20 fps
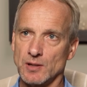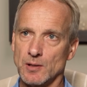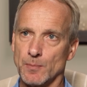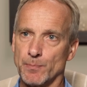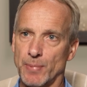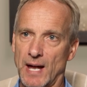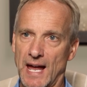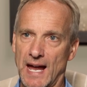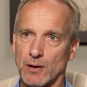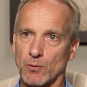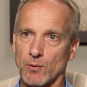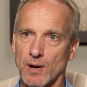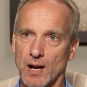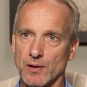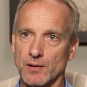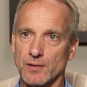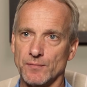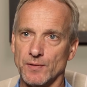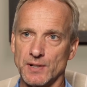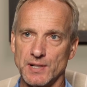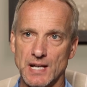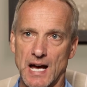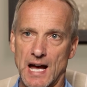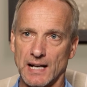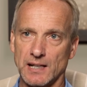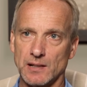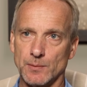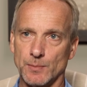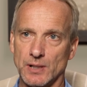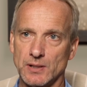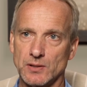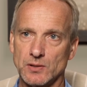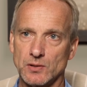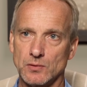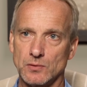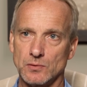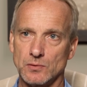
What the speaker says: the background of a document,